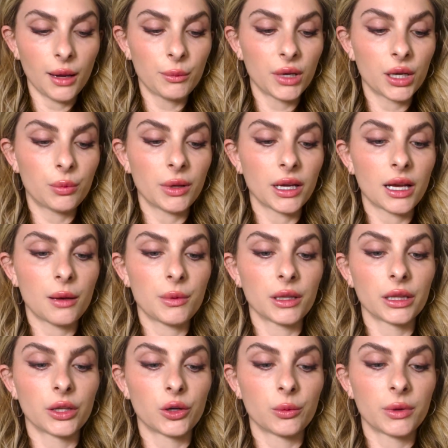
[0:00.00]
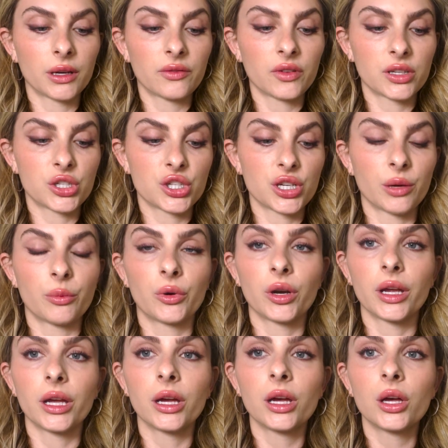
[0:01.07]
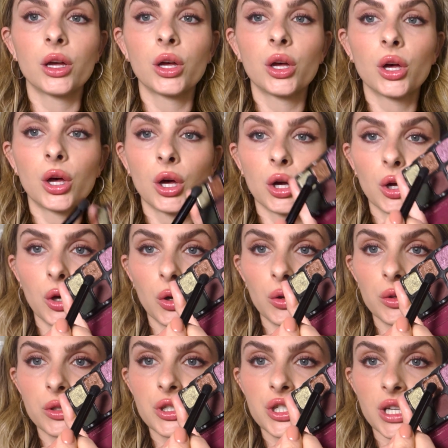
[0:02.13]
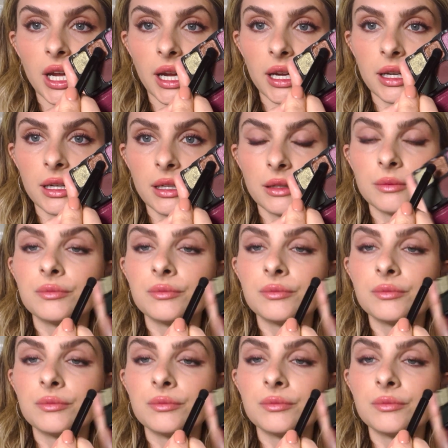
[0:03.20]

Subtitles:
gonna pick up a little bit of the shimmery gold shade